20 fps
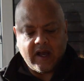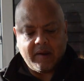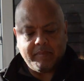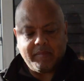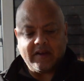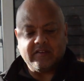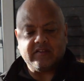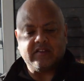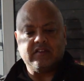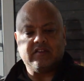
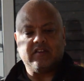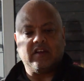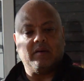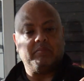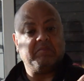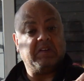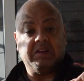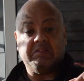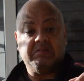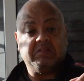Basically
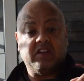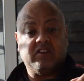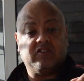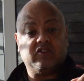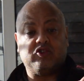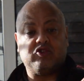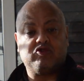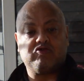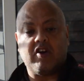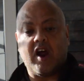it's a
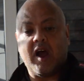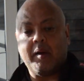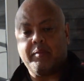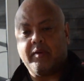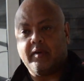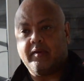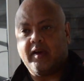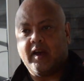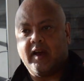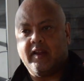
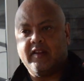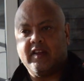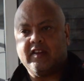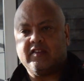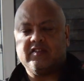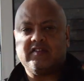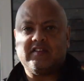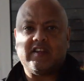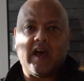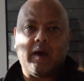strap, and
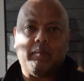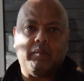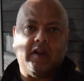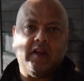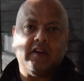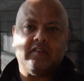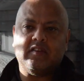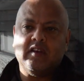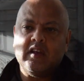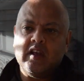this
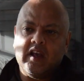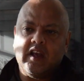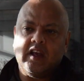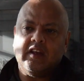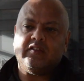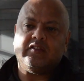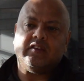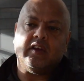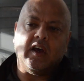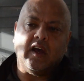tablet
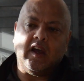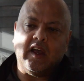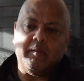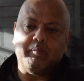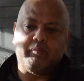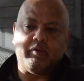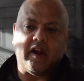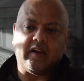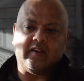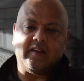is
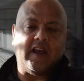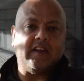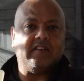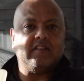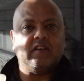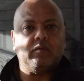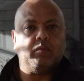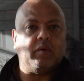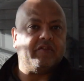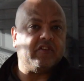
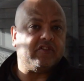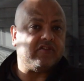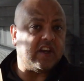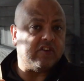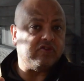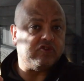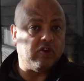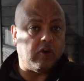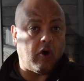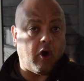impregnated with
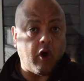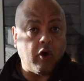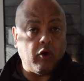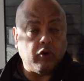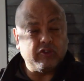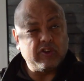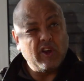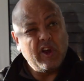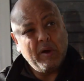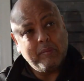essential
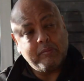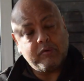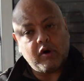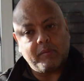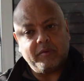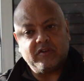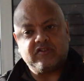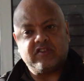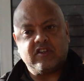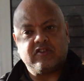oils,
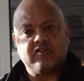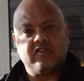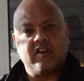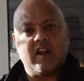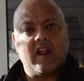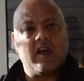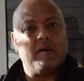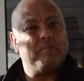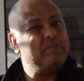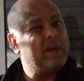probably
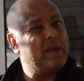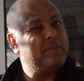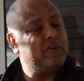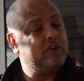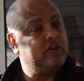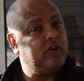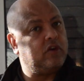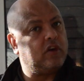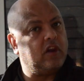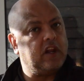citronella, maybe
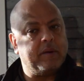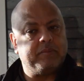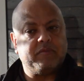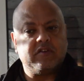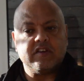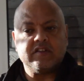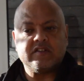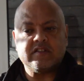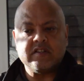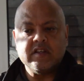
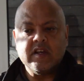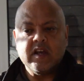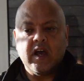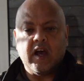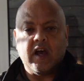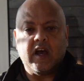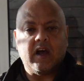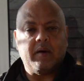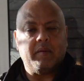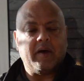eucalyptus.
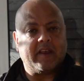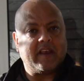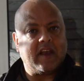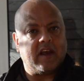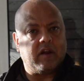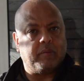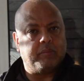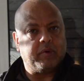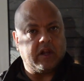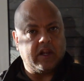Again,
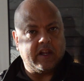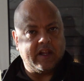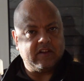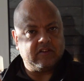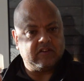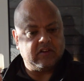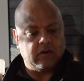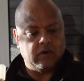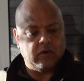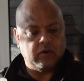I'll put a link
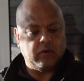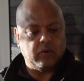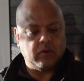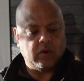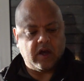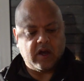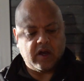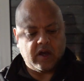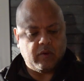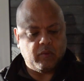to
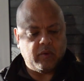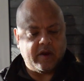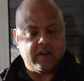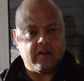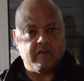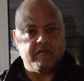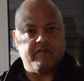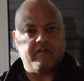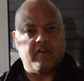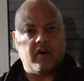where you
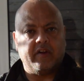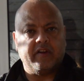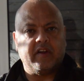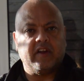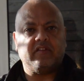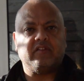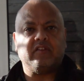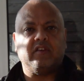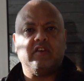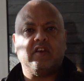can find
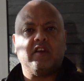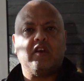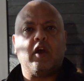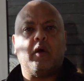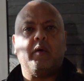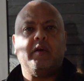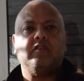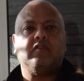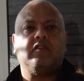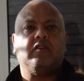this, and you can go
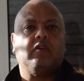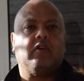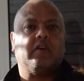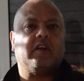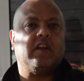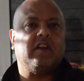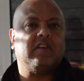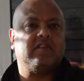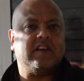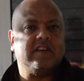in to look
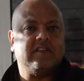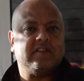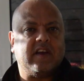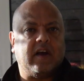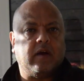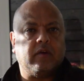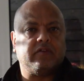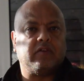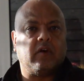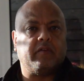at the
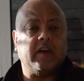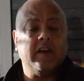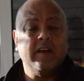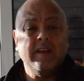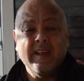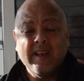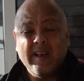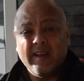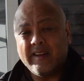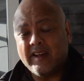details of it.
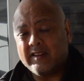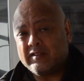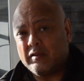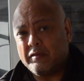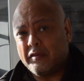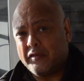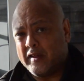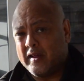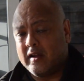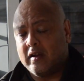And that's the
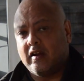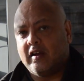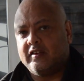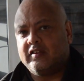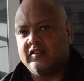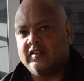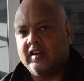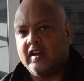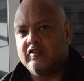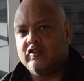other thing I'd like
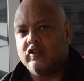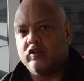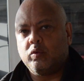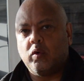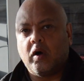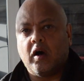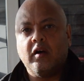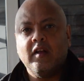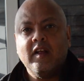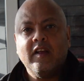to say to you as
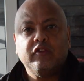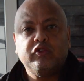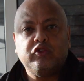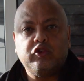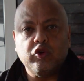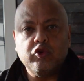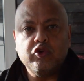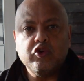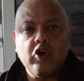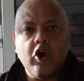well:
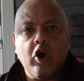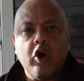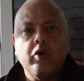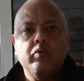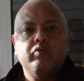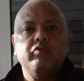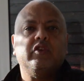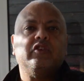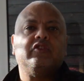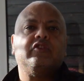do your
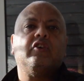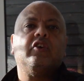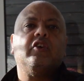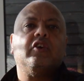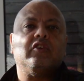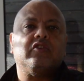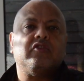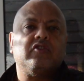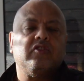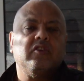own
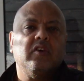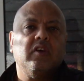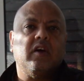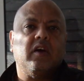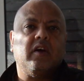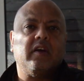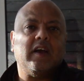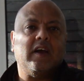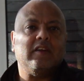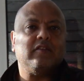research.
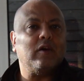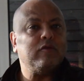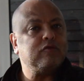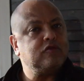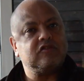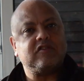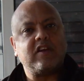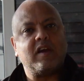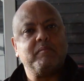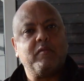Okay, don't
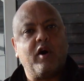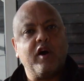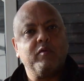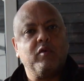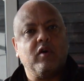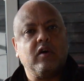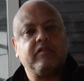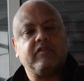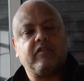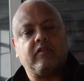just take my
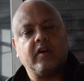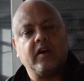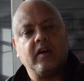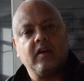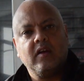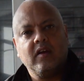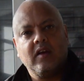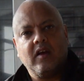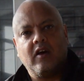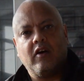word for it.
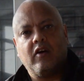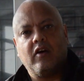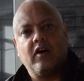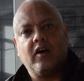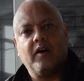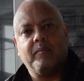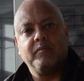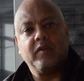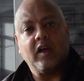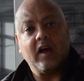
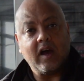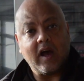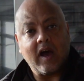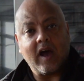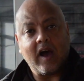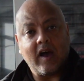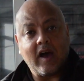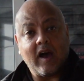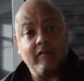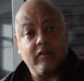
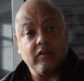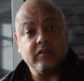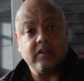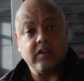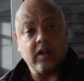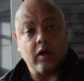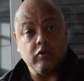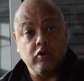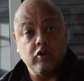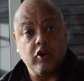Have a
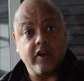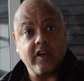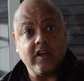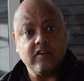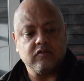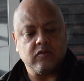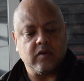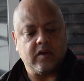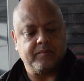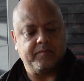look
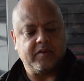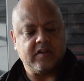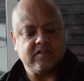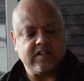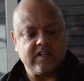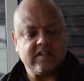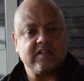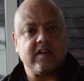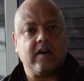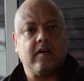into it in
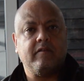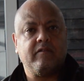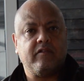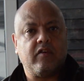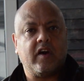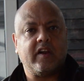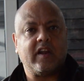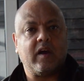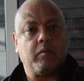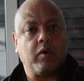detail and
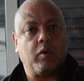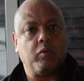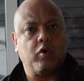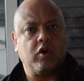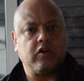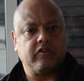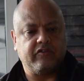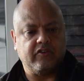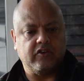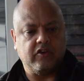find out what
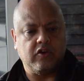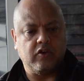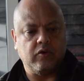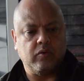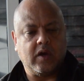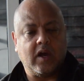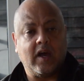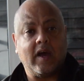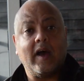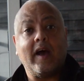works for
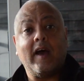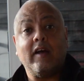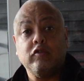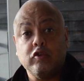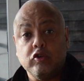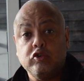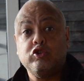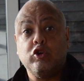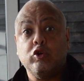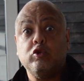you, and
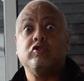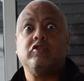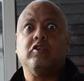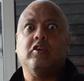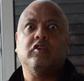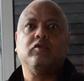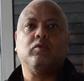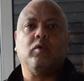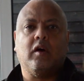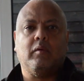you use it
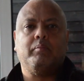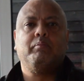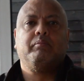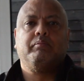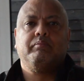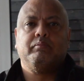as well.